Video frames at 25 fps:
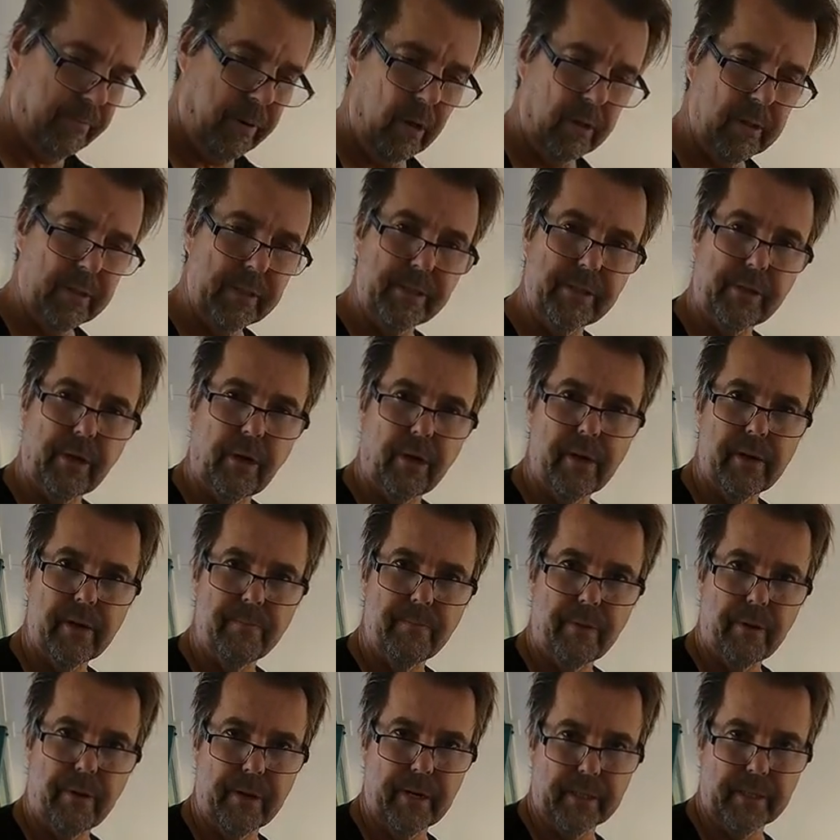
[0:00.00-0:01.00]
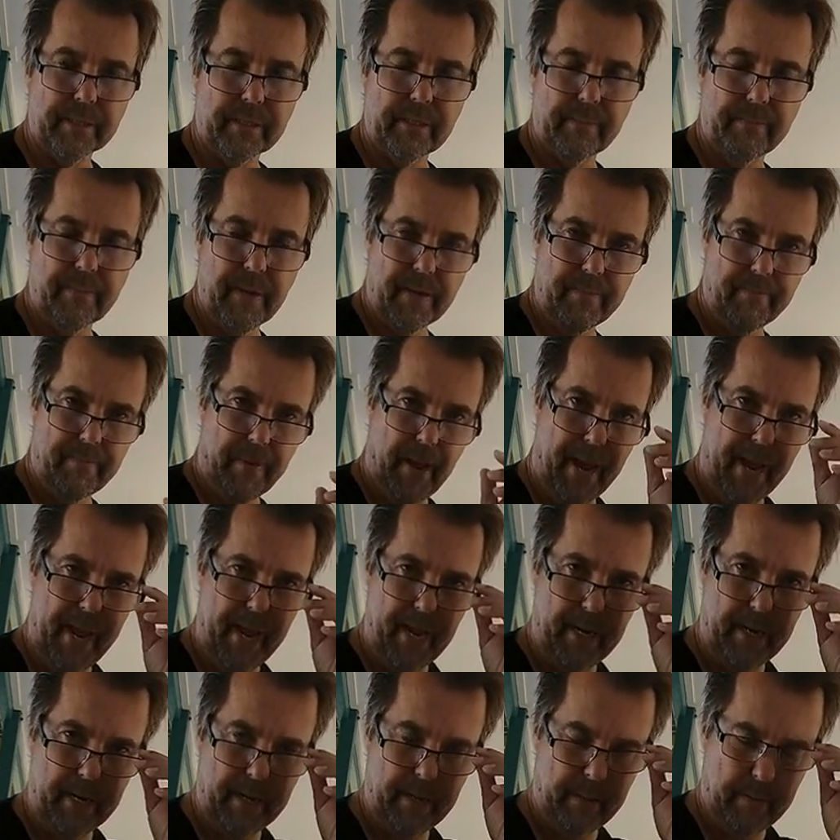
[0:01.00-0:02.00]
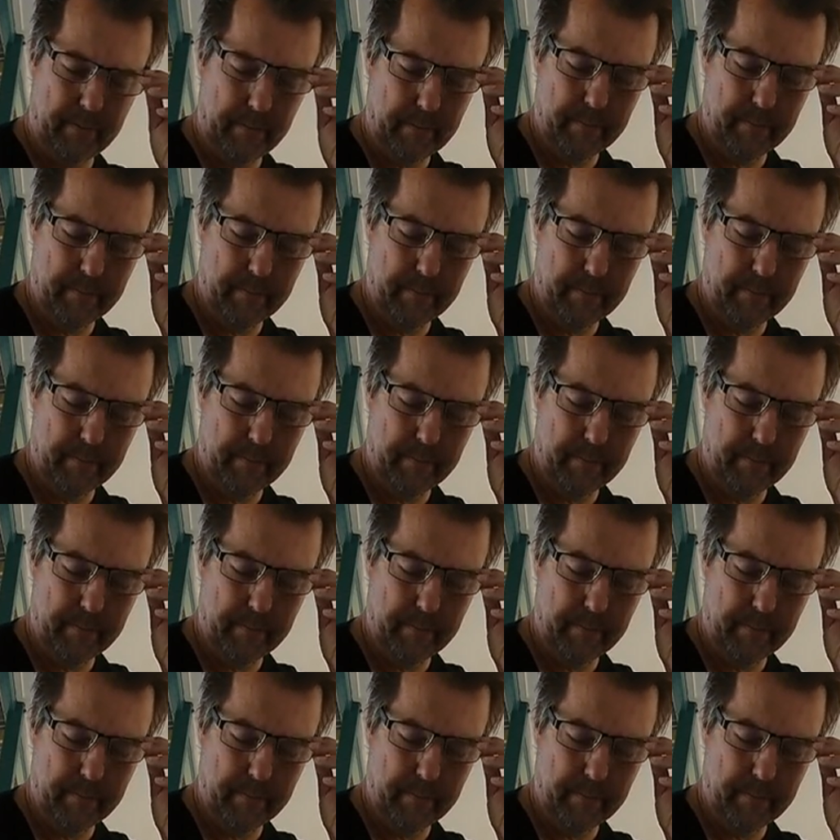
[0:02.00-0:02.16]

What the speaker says: polystyrene products have been banned.